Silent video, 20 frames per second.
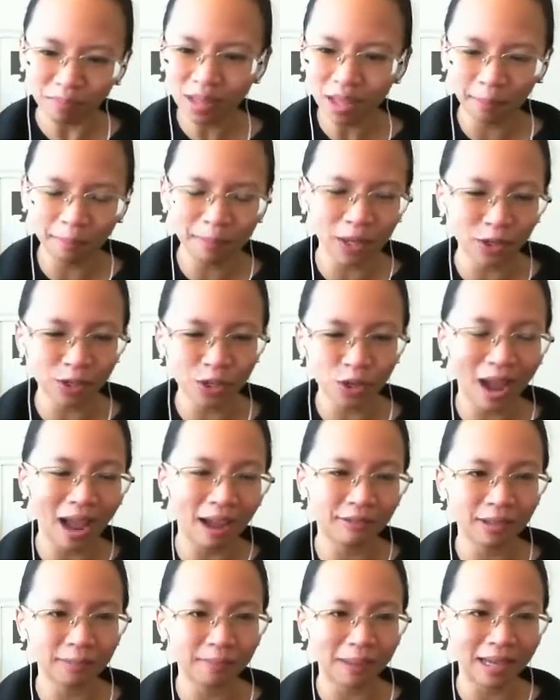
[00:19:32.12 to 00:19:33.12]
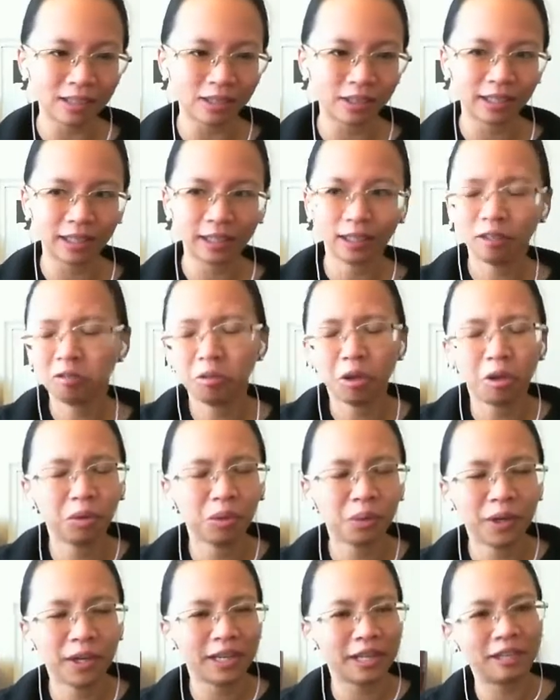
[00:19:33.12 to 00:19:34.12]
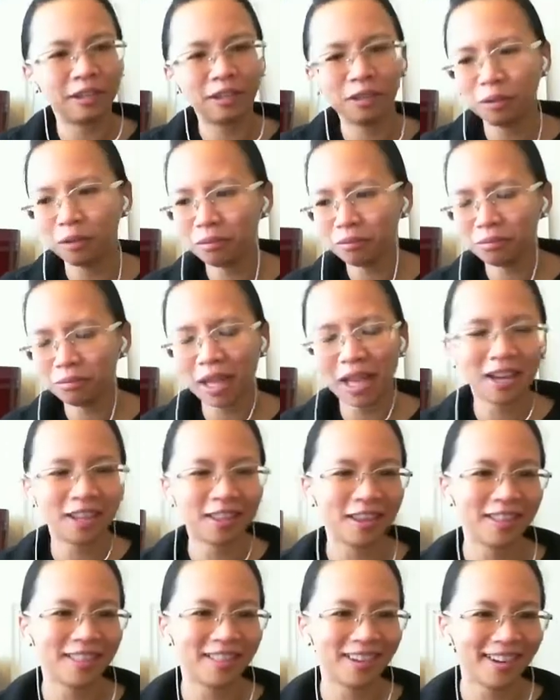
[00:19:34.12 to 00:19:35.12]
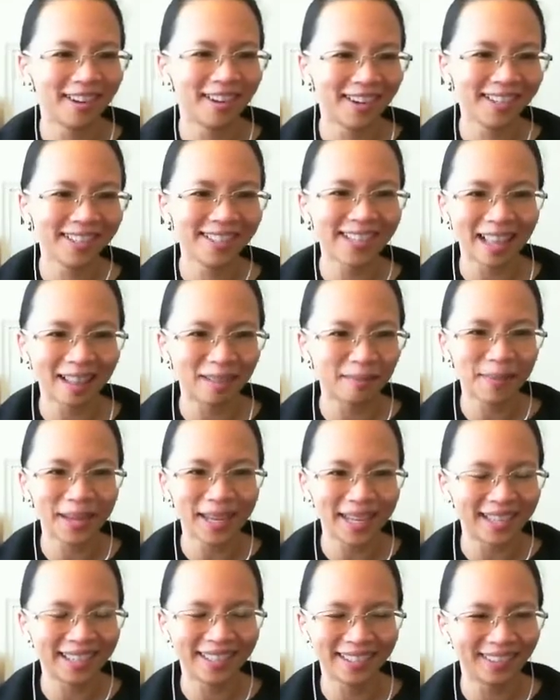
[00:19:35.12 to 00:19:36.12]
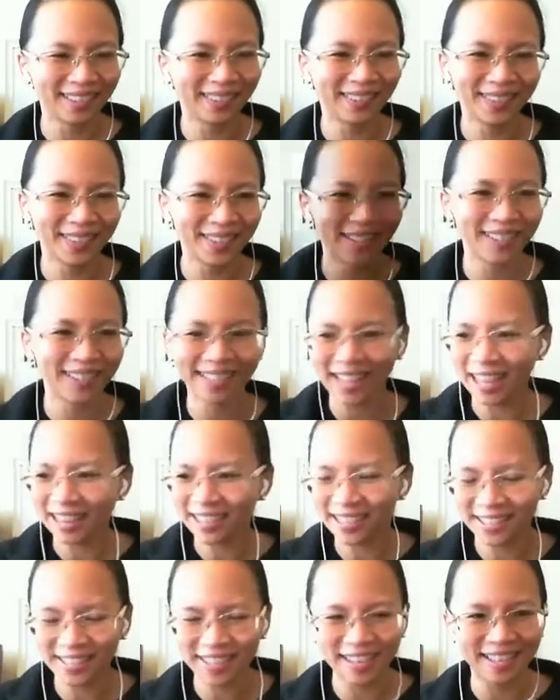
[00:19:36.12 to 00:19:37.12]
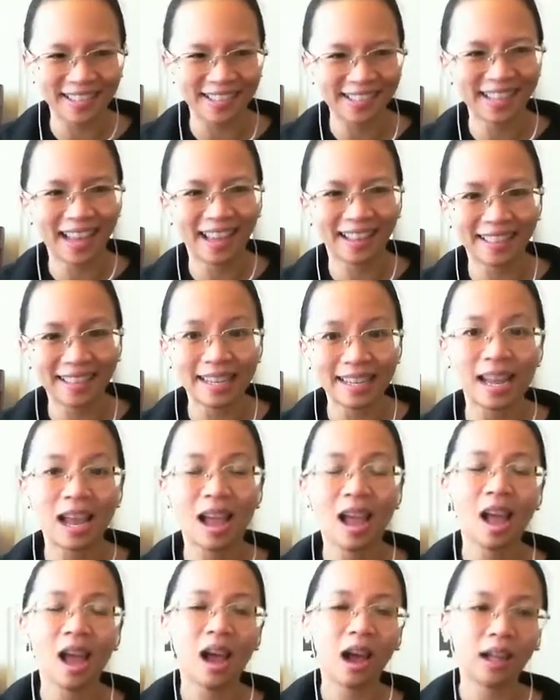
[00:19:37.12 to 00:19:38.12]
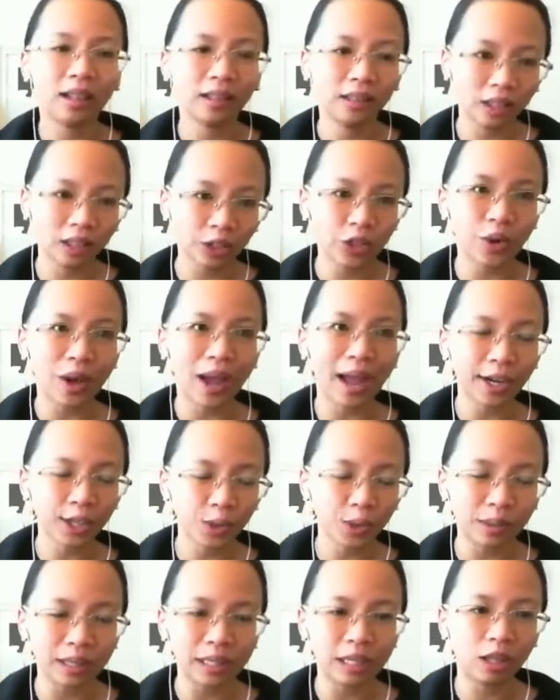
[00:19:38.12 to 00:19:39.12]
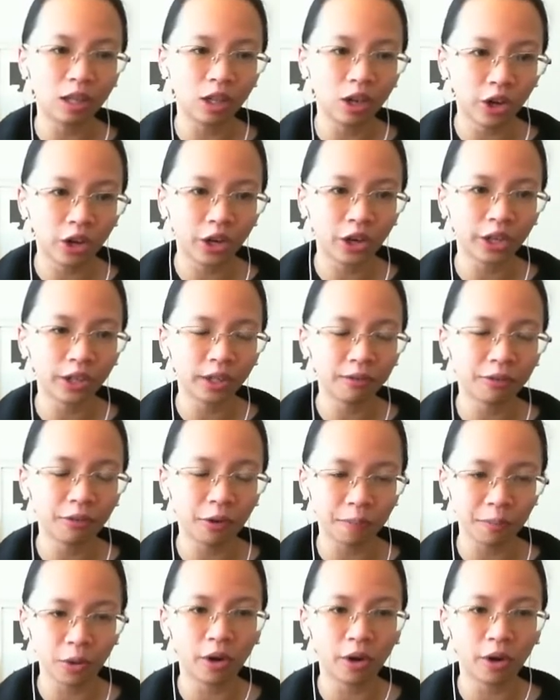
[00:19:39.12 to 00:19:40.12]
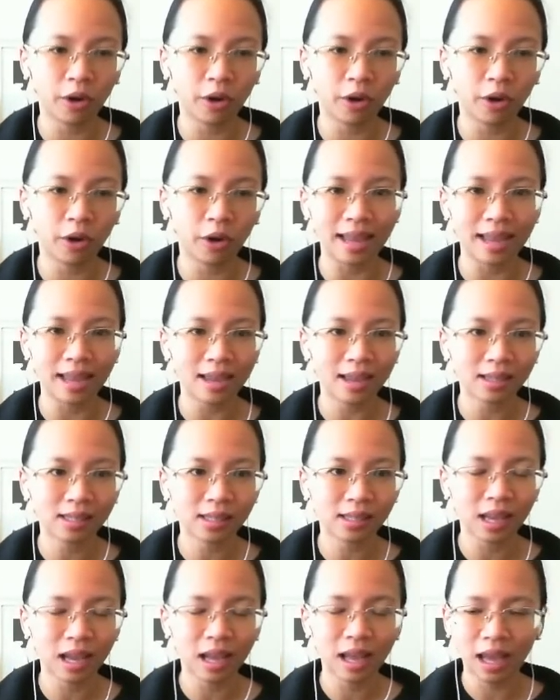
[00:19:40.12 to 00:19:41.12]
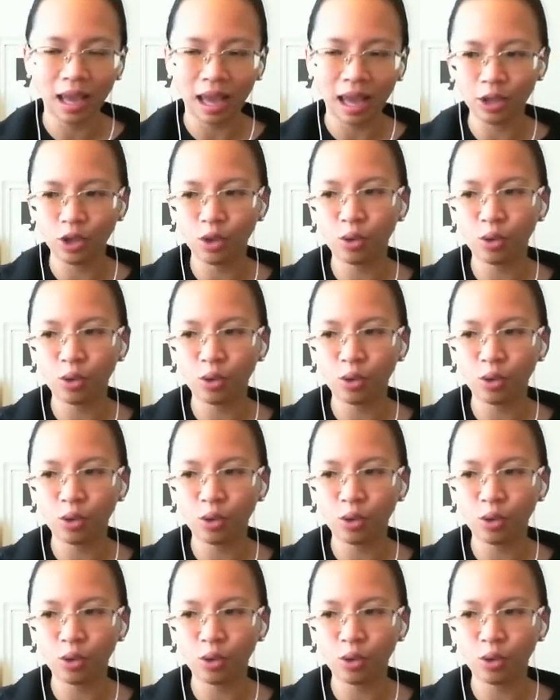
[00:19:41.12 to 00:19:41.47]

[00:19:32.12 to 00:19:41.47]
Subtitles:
because you haven't mastered it, don't worry. Take another set B, set C, set D, until you actually learn from your mistakes and you